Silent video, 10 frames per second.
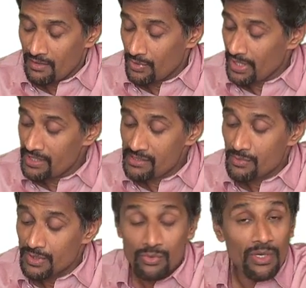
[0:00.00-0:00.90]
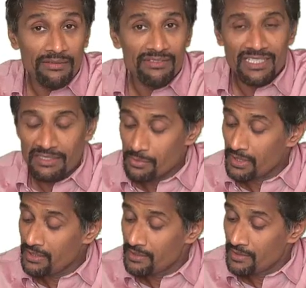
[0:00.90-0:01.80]
Yes, we do have it that
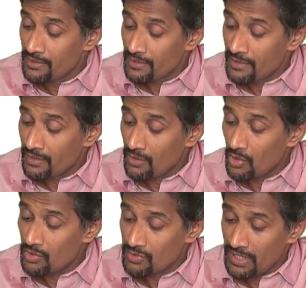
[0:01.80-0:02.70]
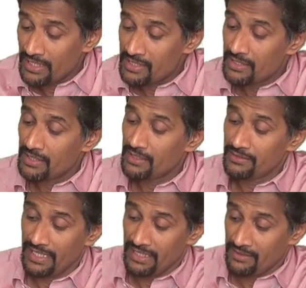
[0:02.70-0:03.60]
way. All right.
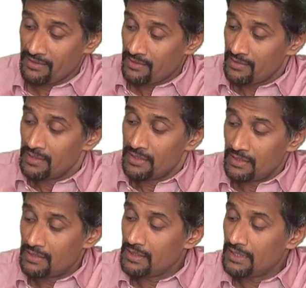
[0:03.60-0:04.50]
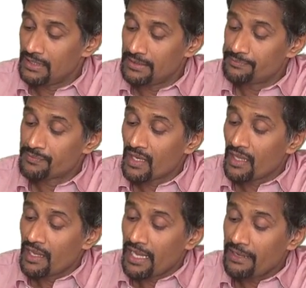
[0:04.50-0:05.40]
Then
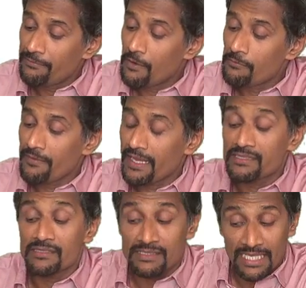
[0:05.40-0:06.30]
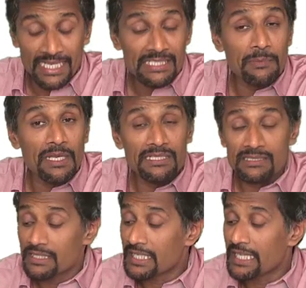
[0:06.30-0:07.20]
f of x is x plus
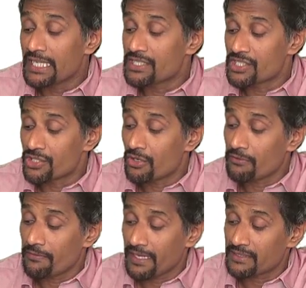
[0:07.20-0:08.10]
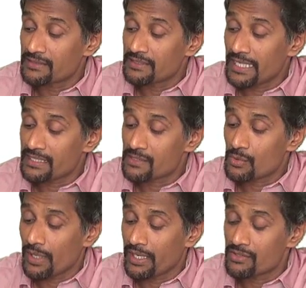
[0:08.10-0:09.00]
3, g of x is x
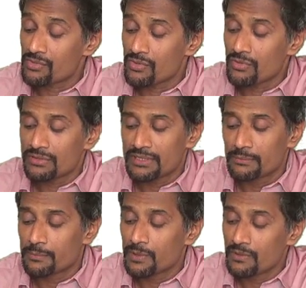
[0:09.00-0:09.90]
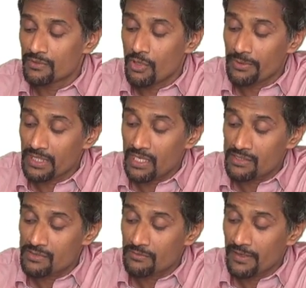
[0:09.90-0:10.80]
square. So simple, we have been
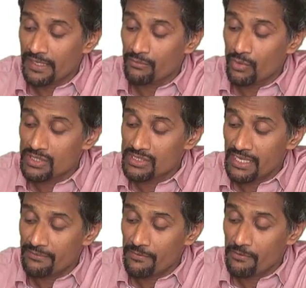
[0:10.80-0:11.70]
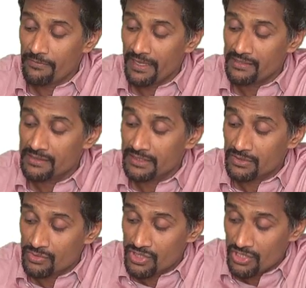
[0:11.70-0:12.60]
asked to find what is f of x
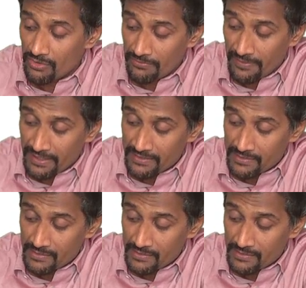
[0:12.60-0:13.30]
into g of x.